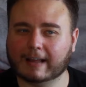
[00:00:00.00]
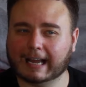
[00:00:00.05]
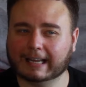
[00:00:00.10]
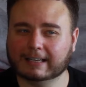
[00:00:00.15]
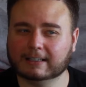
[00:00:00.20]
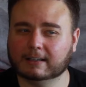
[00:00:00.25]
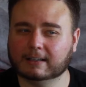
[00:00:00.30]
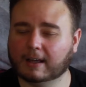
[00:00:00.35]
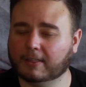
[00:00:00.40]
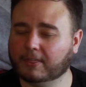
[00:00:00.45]

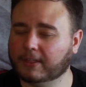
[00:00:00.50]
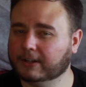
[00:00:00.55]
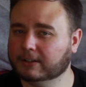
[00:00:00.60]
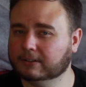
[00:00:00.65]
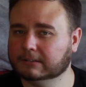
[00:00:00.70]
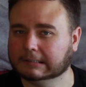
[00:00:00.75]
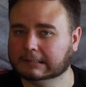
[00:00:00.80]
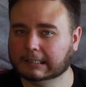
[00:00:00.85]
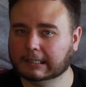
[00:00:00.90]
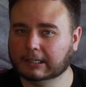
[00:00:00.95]
had
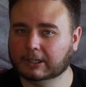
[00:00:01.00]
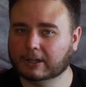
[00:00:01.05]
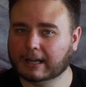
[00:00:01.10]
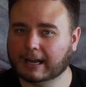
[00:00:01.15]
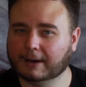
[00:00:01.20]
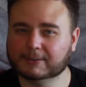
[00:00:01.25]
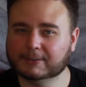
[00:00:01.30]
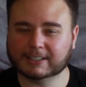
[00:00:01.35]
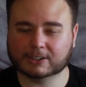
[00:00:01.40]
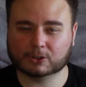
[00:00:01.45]
nothing,
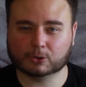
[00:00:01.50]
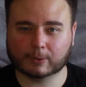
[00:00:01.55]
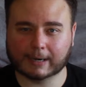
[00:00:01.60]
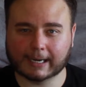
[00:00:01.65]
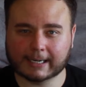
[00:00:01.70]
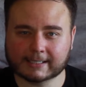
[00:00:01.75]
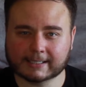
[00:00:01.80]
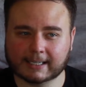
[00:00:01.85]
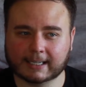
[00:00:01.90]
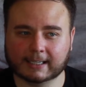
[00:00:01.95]
I would say,
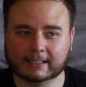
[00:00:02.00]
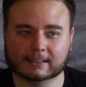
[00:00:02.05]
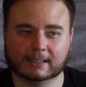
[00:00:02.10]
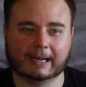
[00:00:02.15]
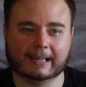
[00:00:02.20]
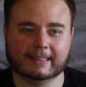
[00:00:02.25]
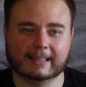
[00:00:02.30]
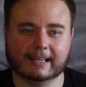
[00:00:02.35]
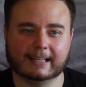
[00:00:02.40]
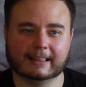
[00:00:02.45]
crazy.
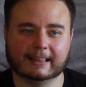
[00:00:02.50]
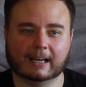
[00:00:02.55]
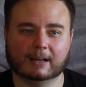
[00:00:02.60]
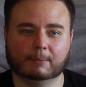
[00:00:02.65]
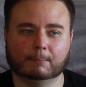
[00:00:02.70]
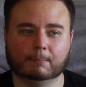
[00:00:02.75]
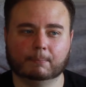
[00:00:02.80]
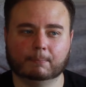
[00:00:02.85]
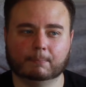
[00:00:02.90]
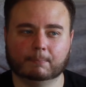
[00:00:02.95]
I think
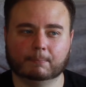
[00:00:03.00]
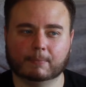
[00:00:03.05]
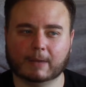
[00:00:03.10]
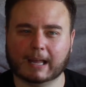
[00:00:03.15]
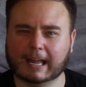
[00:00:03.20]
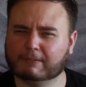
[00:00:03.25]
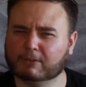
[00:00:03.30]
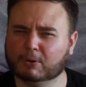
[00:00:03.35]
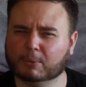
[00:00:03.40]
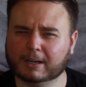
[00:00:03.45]
that
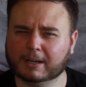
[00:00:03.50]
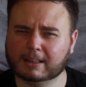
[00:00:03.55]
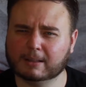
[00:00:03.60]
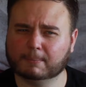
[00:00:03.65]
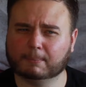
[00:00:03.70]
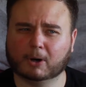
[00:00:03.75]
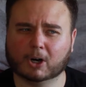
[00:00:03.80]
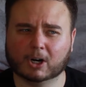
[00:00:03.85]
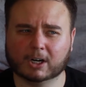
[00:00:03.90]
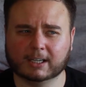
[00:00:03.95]
everyone in the
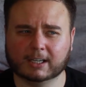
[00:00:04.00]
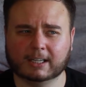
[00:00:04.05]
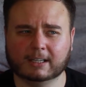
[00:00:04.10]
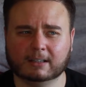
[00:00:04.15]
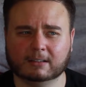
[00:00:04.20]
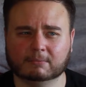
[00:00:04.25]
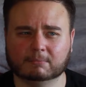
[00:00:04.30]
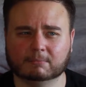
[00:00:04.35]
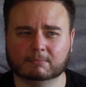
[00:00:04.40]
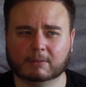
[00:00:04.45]
party,
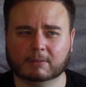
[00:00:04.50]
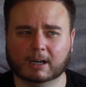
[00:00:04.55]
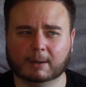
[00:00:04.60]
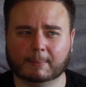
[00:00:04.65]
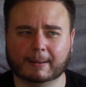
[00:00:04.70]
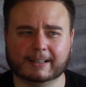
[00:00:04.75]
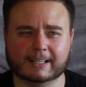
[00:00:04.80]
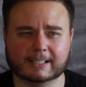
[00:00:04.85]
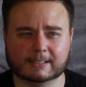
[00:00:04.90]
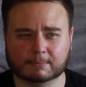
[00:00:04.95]

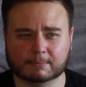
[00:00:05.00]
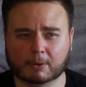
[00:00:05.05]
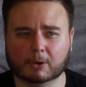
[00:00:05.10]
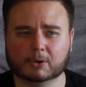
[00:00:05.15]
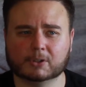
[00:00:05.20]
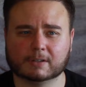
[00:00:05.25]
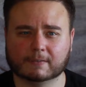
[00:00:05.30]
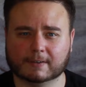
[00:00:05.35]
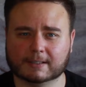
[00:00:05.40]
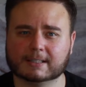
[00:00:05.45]
at least
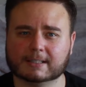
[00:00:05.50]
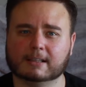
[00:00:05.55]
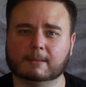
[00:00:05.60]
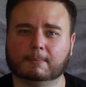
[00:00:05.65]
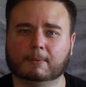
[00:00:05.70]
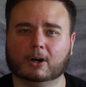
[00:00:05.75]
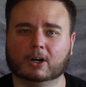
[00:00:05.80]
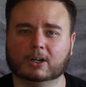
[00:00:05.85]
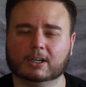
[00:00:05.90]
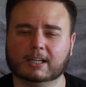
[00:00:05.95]
most of us in the
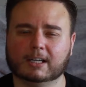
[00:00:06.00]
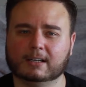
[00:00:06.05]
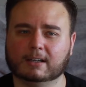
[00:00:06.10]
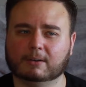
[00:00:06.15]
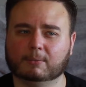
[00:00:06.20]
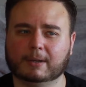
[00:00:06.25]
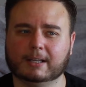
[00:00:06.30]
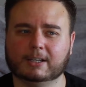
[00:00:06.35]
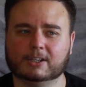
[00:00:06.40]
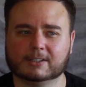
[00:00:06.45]
party,
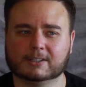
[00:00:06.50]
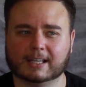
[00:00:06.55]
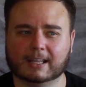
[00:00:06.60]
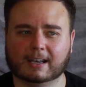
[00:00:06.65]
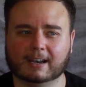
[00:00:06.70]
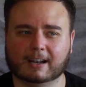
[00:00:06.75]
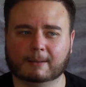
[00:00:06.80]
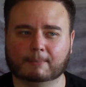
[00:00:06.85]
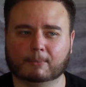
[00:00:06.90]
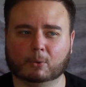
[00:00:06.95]
we just
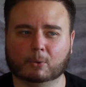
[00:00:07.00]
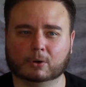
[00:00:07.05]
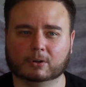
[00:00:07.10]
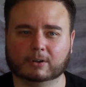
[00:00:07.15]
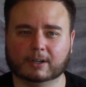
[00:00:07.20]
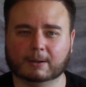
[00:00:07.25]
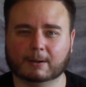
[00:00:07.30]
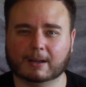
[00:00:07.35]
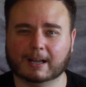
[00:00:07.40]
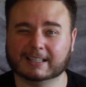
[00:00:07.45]
ended up
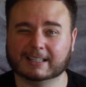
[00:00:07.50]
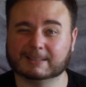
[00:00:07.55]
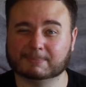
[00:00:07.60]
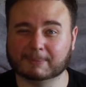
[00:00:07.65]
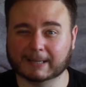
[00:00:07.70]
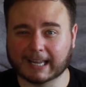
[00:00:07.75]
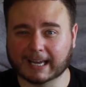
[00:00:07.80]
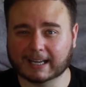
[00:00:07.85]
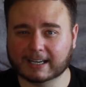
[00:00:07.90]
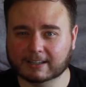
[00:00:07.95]
ordering a
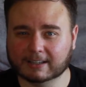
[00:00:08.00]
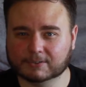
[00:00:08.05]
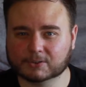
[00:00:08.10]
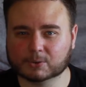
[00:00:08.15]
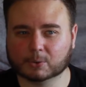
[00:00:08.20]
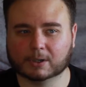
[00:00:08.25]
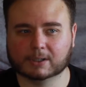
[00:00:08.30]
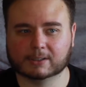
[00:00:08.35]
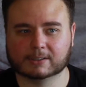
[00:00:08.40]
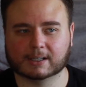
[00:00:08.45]
spaghetti of
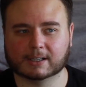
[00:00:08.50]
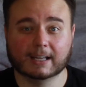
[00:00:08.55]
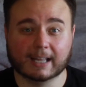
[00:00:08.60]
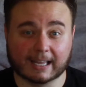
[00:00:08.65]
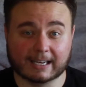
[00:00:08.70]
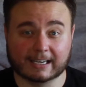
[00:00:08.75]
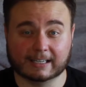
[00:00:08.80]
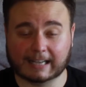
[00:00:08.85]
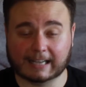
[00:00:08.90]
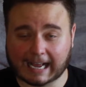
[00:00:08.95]
sorts,
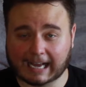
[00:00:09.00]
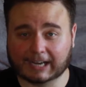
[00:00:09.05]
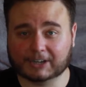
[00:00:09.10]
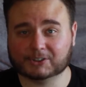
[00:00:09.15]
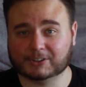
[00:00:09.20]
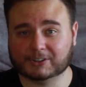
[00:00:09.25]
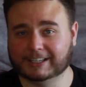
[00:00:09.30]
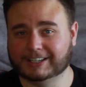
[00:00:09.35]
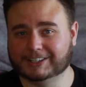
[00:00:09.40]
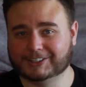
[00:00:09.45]
and it
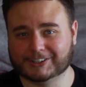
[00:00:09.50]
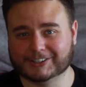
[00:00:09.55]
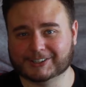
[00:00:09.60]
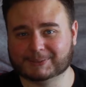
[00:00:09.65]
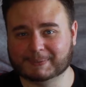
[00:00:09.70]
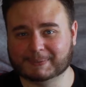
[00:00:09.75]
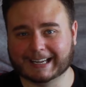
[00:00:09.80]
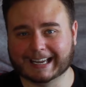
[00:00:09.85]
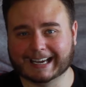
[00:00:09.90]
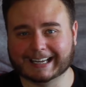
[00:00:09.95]
actually is just
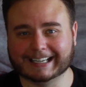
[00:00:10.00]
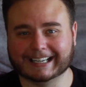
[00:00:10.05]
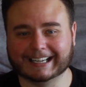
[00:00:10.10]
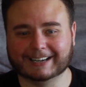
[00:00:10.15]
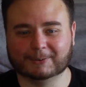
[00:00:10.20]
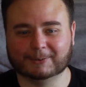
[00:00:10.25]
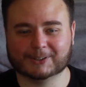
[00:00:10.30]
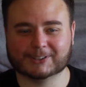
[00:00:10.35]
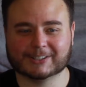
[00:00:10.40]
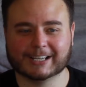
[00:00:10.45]
spaghetti.
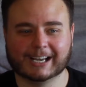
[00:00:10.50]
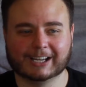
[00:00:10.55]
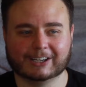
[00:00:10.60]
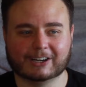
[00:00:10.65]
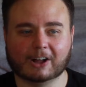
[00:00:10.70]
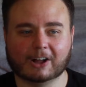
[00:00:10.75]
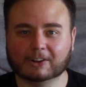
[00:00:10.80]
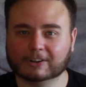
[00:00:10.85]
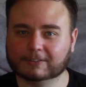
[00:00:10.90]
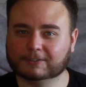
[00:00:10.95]
It was
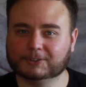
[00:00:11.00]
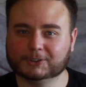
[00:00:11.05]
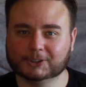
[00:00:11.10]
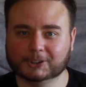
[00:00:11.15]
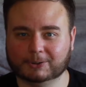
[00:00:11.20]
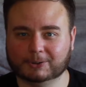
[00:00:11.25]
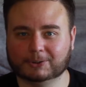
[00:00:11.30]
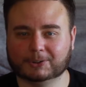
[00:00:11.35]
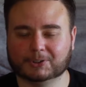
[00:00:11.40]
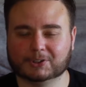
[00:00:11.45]
colorful
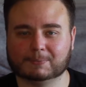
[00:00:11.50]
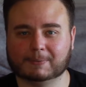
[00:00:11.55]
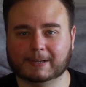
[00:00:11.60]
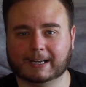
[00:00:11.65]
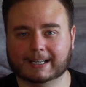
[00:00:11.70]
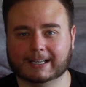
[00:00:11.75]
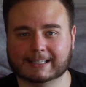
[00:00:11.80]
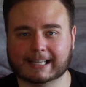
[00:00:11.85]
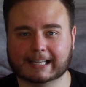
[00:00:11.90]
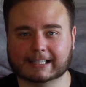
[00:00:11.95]
noodles
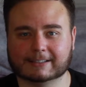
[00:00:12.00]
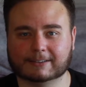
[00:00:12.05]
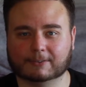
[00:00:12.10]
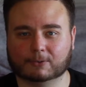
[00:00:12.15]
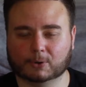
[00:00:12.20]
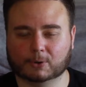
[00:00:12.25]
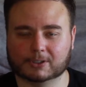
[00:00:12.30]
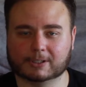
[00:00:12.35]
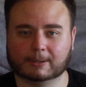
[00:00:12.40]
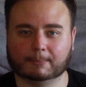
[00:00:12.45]
because that's of
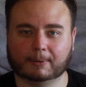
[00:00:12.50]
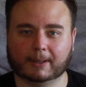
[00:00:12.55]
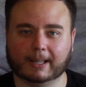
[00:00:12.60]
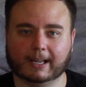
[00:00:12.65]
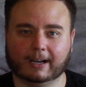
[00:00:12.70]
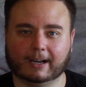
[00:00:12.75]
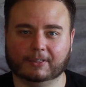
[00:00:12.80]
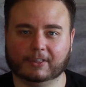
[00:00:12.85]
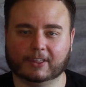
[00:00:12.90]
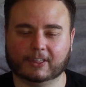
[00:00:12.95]
course a
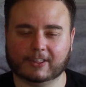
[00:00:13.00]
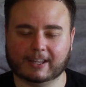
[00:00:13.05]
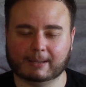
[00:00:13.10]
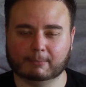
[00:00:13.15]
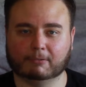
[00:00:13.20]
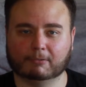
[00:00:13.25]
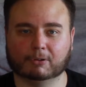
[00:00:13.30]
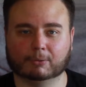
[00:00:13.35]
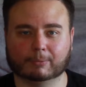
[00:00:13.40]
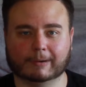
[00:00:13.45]
play on the
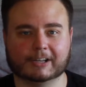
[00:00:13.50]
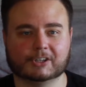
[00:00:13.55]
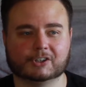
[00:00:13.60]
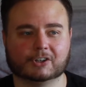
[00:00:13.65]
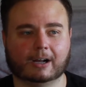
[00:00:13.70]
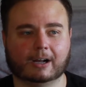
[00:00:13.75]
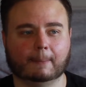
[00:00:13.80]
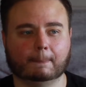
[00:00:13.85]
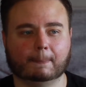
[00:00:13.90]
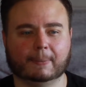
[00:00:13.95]
theme of the
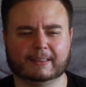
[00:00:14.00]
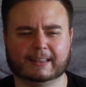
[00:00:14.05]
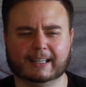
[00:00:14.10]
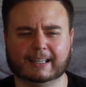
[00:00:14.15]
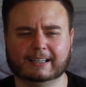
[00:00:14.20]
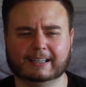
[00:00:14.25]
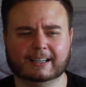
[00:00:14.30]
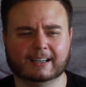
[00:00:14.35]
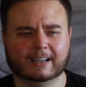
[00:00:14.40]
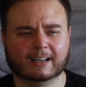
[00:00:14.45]
restaurant, but
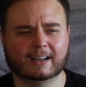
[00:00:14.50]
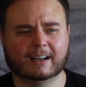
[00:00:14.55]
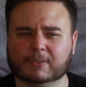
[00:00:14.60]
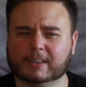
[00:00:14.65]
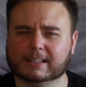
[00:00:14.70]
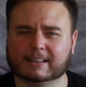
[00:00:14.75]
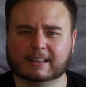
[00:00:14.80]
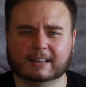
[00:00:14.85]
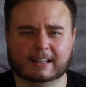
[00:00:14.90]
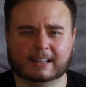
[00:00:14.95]
then
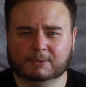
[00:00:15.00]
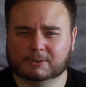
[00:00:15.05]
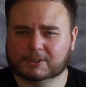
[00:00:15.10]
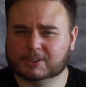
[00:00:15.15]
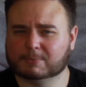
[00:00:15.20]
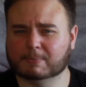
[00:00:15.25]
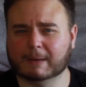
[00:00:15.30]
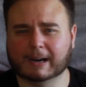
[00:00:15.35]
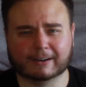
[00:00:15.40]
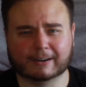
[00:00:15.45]
it was
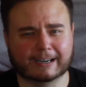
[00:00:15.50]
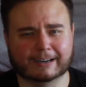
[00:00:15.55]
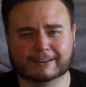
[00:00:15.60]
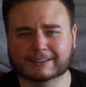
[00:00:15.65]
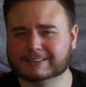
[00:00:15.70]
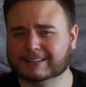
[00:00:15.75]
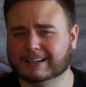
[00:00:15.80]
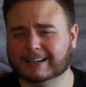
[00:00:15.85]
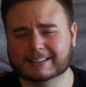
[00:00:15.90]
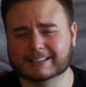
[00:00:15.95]
just marinara
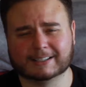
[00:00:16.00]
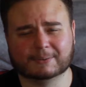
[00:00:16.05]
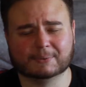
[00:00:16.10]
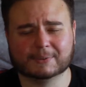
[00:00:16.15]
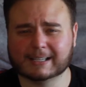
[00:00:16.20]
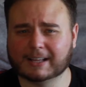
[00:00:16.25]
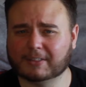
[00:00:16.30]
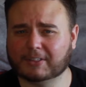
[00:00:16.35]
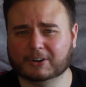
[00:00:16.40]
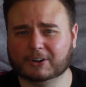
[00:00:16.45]
sauce. It was
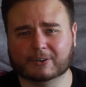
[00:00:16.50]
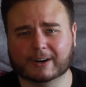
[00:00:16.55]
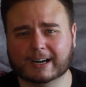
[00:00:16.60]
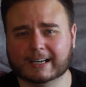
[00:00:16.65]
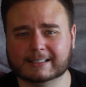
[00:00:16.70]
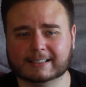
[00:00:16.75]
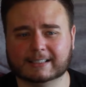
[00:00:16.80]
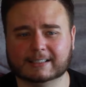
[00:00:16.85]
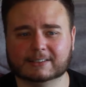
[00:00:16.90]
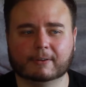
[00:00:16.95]
nothing
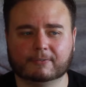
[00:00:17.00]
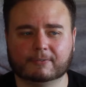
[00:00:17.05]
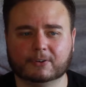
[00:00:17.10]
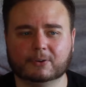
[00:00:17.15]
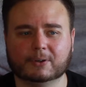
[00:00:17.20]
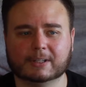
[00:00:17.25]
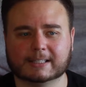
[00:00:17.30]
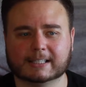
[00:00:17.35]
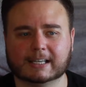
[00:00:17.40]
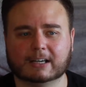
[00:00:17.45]
crazy. The
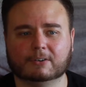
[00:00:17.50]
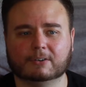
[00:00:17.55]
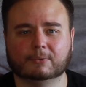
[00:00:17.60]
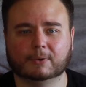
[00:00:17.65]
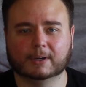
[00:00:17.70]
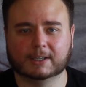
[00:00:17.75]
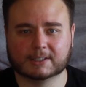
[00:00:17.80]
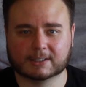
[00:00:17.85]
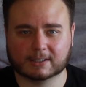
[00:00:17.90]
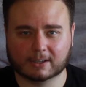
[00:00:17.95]
food itself
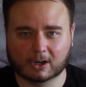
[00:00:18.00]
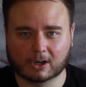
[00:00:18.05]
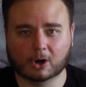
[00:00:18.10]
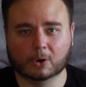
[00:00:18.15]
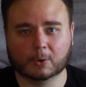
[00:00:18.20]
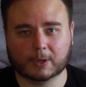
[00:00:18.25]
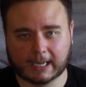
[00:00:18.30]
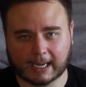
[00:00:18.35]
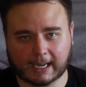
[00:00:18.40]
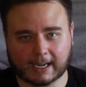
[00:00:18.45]
was
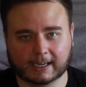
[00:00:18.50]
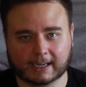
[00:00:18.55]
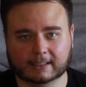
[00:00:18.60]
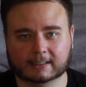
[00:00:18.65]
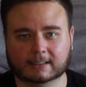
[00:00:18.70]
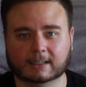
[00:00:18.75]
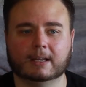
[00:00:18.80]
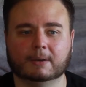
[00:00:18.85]
okay.